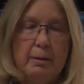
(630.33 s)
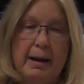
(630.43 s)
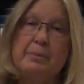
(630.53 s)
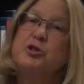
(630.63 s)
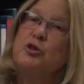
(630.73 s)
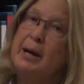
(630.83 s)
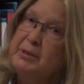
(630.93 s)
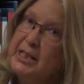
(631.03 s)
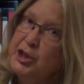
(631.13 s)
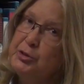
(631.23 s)
Mom's
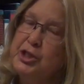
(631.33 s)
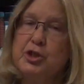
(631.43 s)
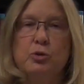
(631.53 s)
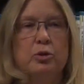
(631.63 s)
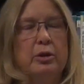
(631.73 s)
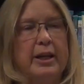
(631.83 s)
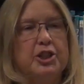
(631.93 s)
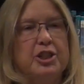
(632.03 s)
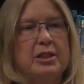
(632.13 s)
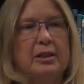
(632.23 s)
drama teacher at school, and
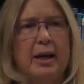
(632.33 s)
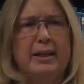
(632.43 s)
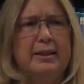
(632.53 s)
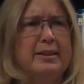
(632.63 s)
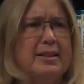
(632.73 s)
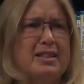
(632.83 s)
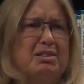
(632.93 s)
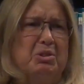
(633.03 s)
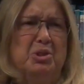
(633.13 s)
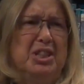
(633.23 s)
she's lugging this
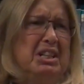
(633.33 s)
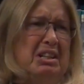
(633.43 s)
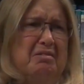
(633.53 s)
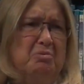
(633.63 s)
13,